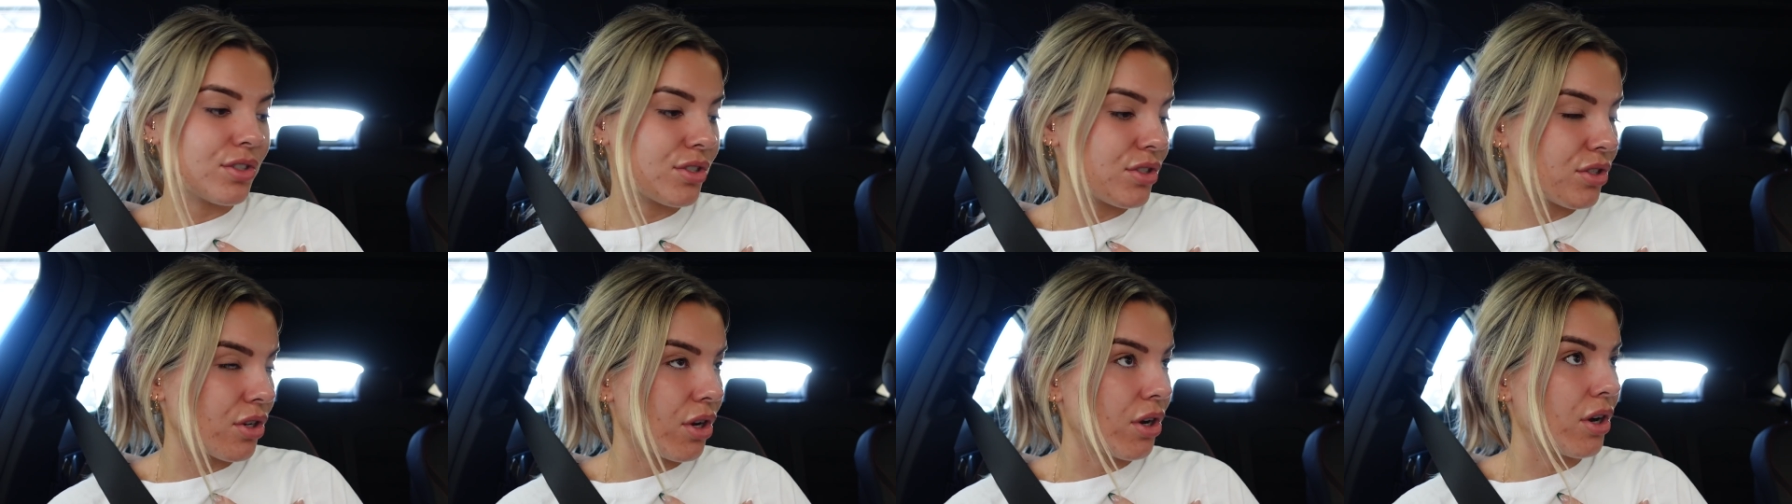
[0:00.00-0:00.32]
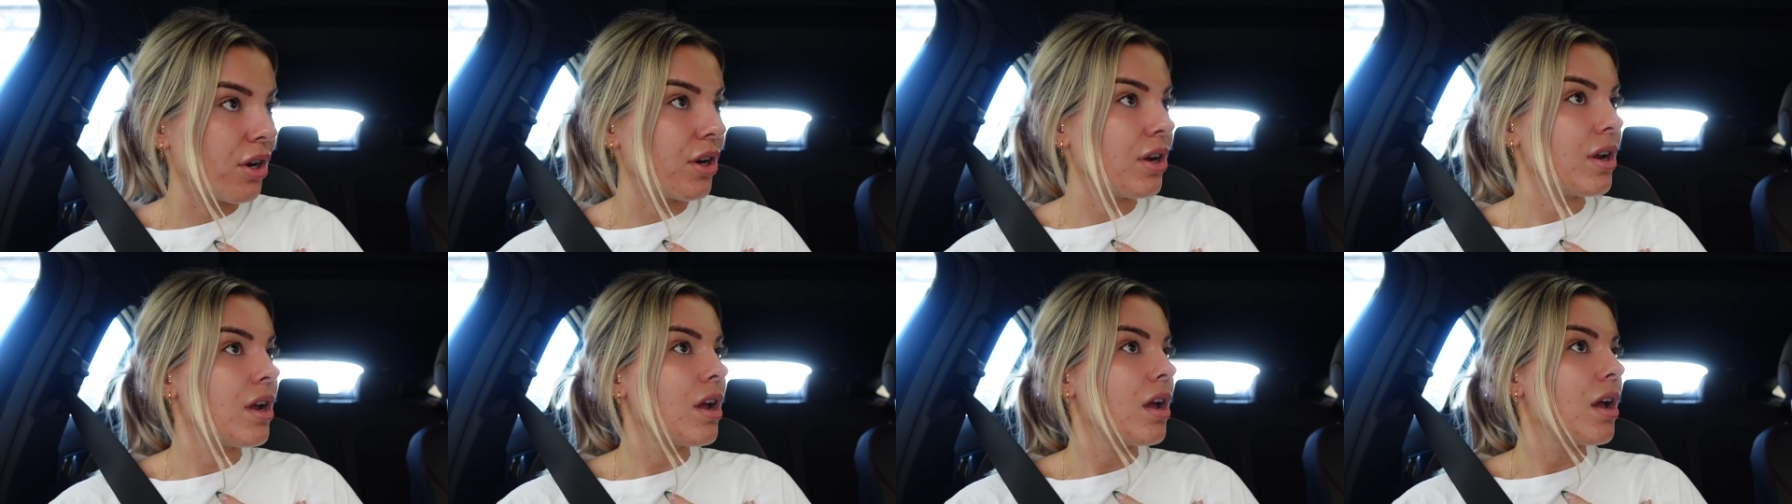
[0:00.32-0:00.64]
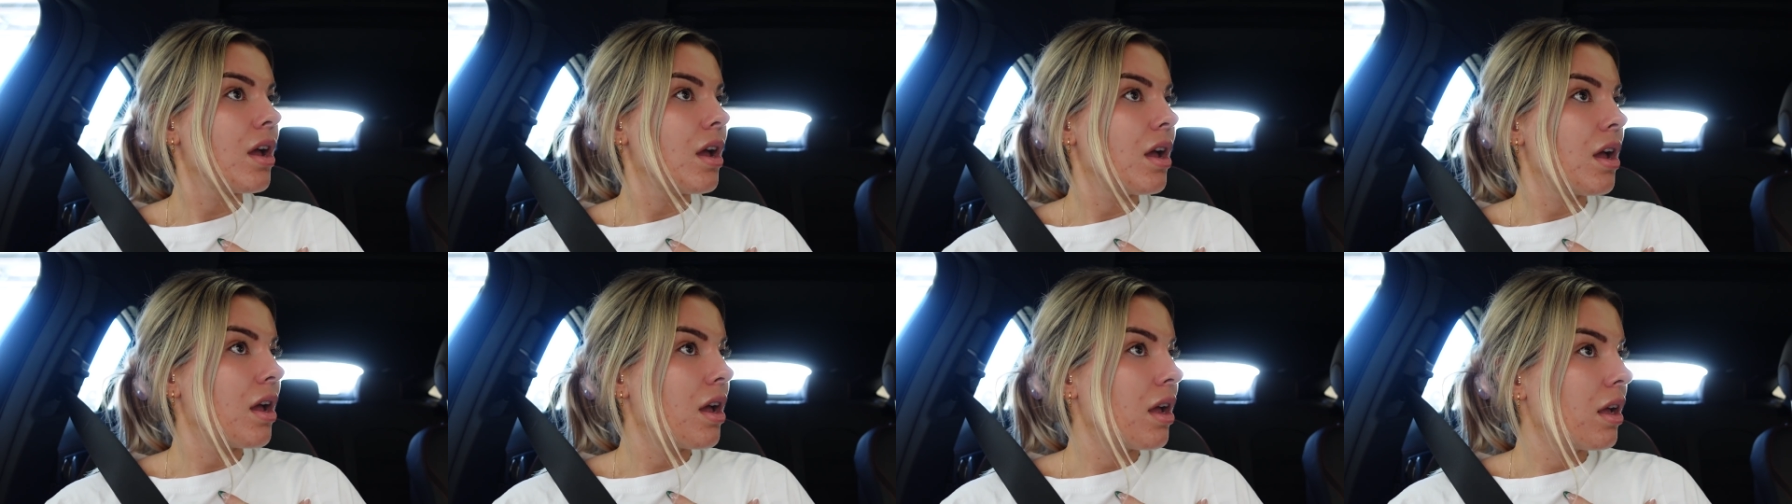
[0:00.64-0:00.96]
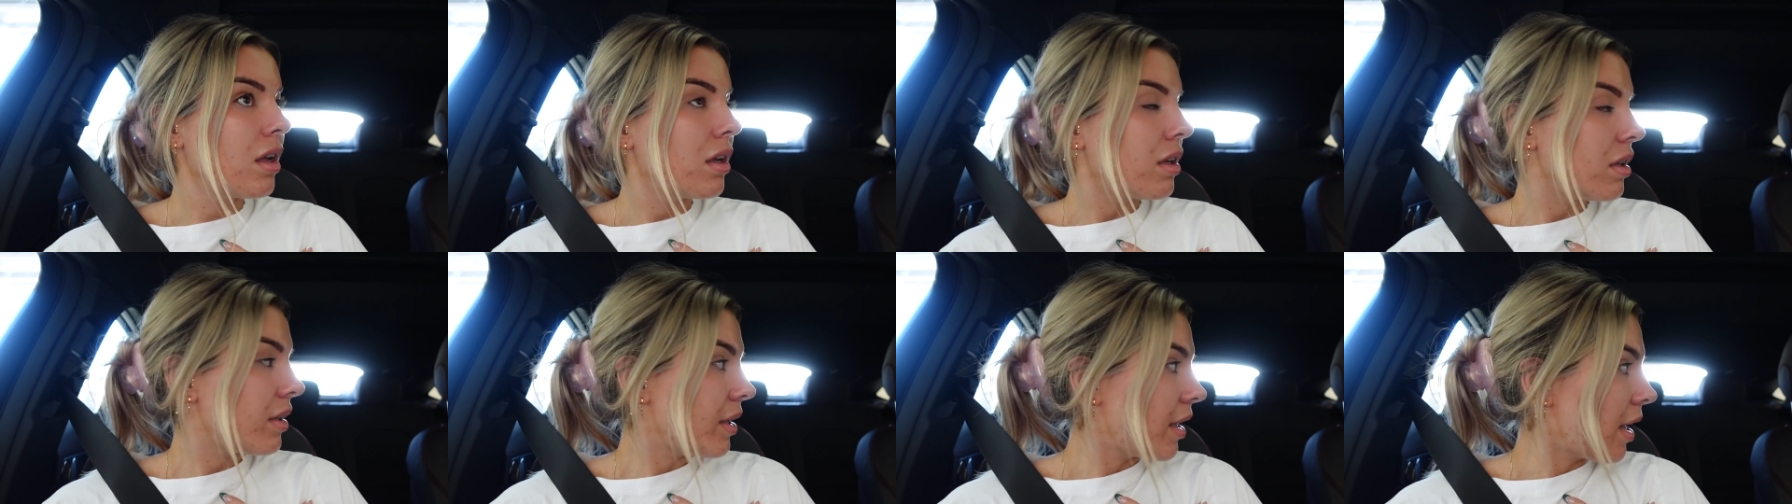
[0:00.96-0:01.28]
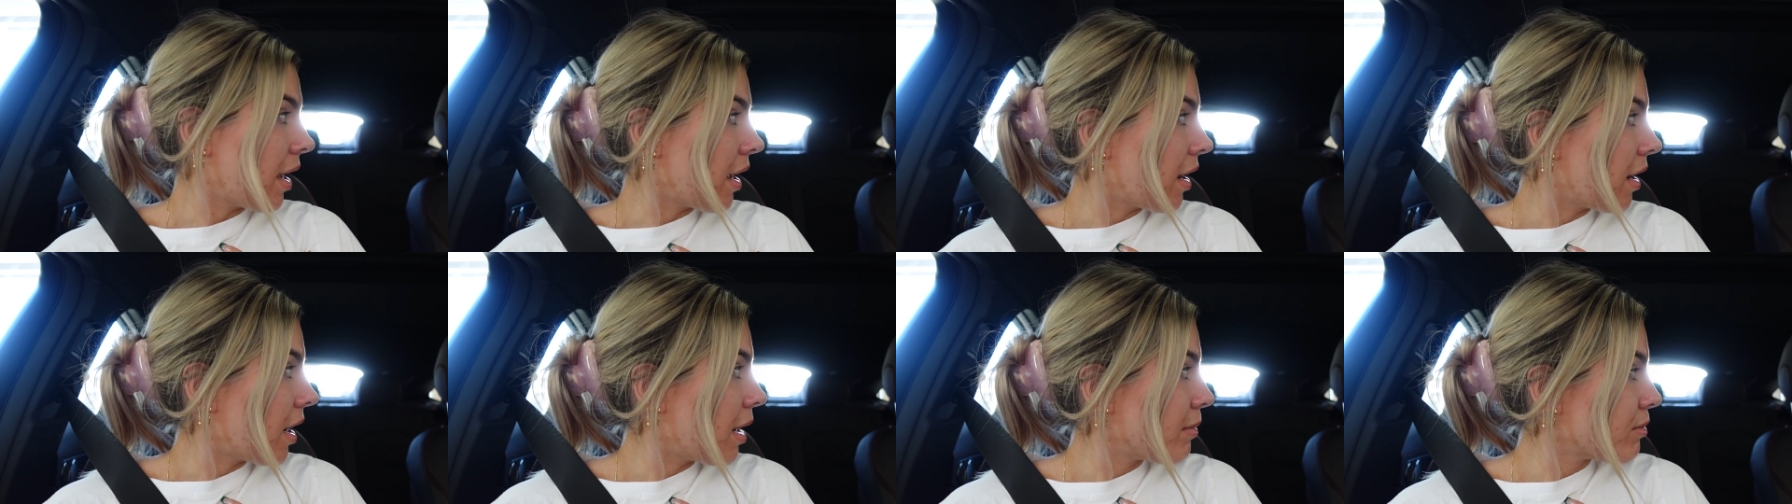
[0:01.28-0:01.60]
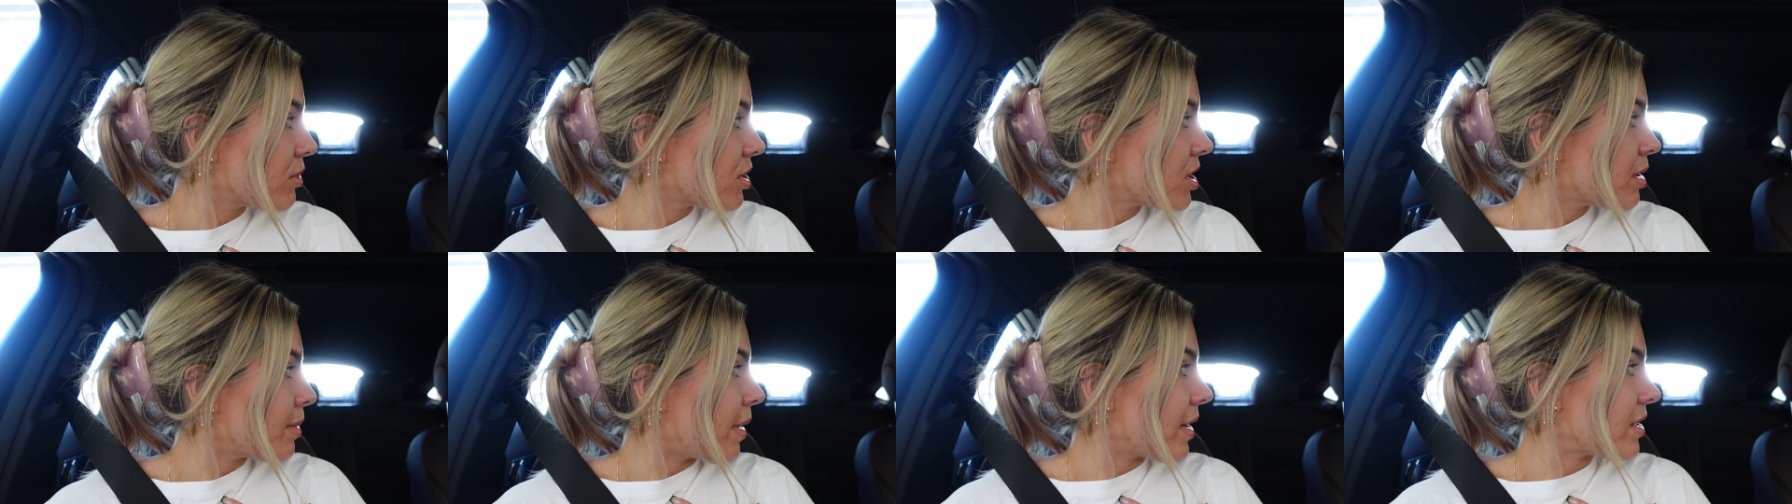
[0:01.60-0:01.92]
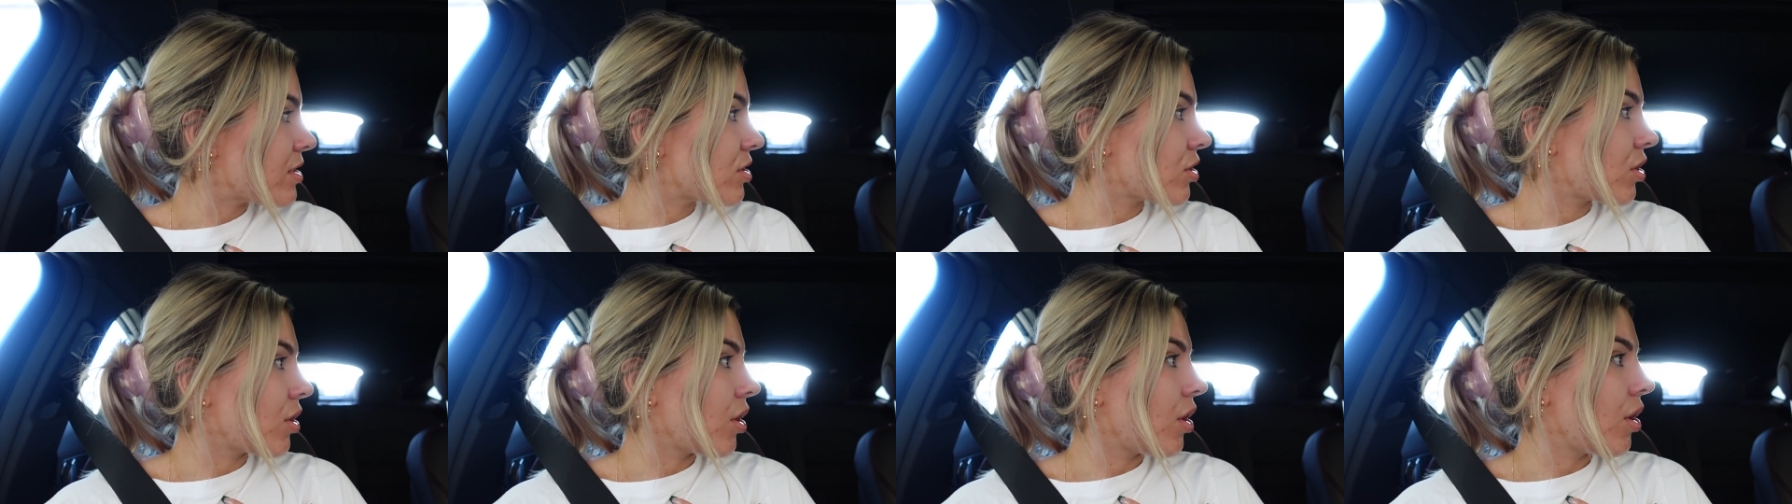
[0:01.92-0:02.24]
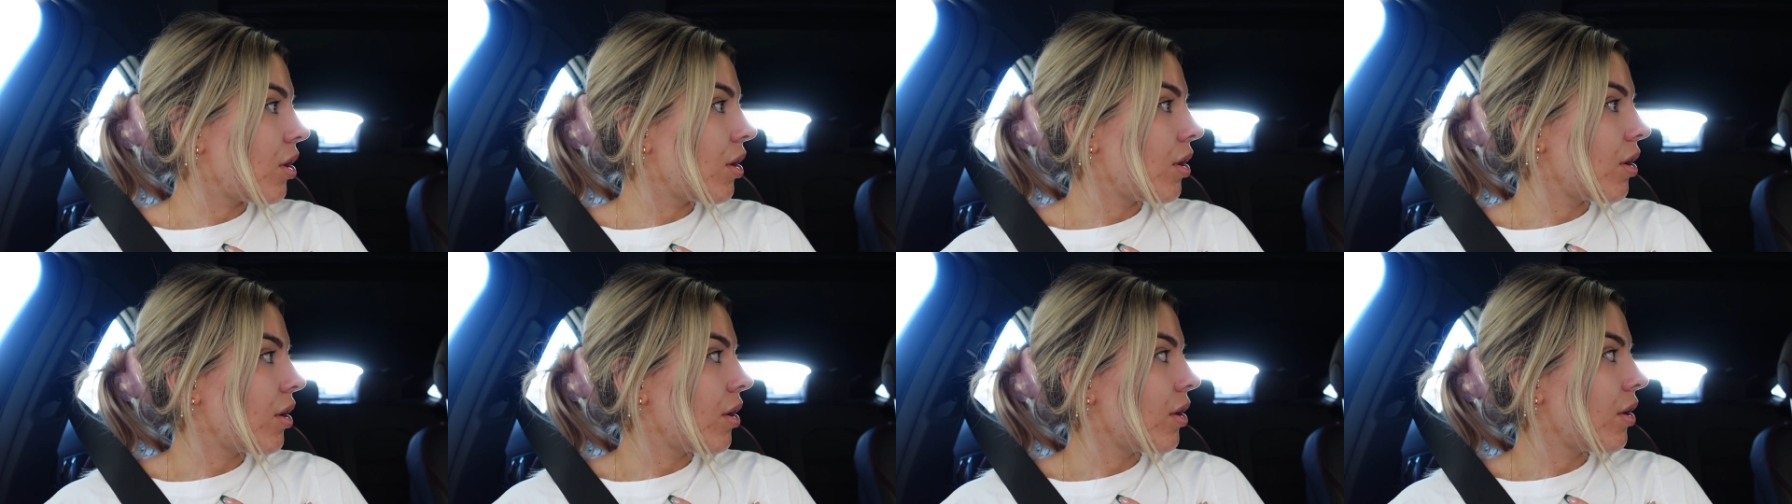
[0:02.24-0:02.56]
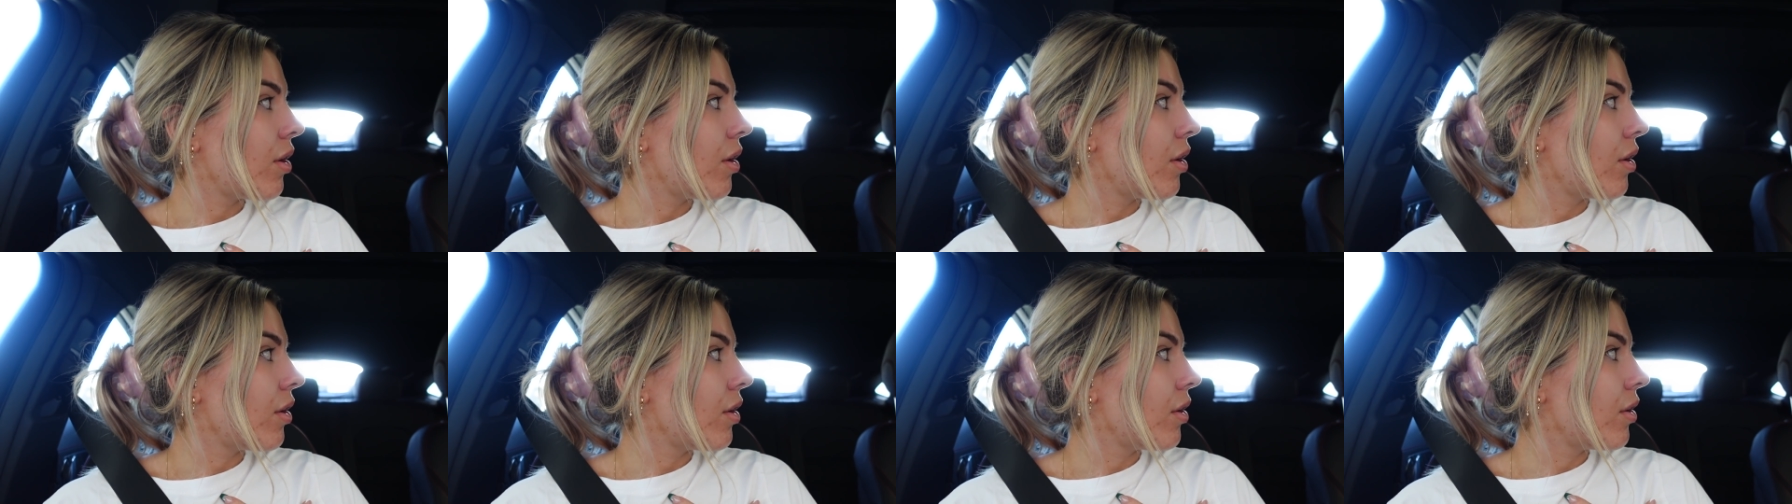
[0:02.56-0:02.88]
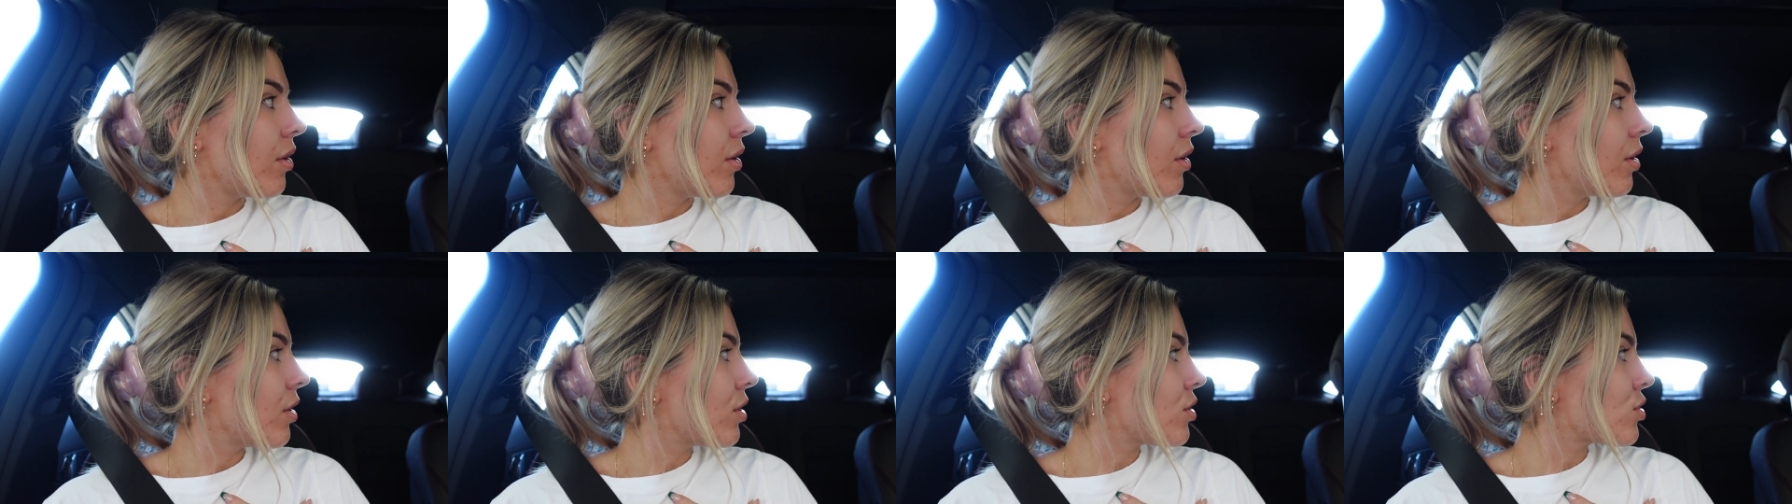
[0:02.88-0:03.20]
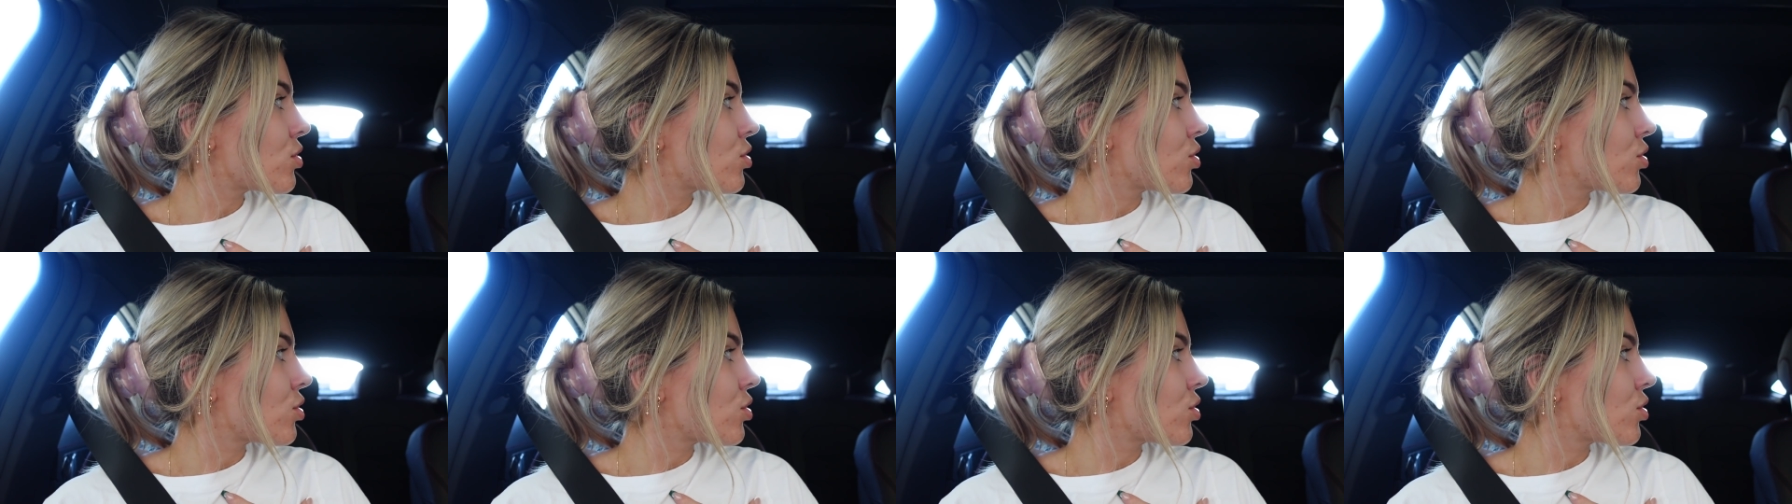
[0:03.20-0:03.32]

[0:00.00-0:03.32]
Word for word: So yeah, I'm just about to go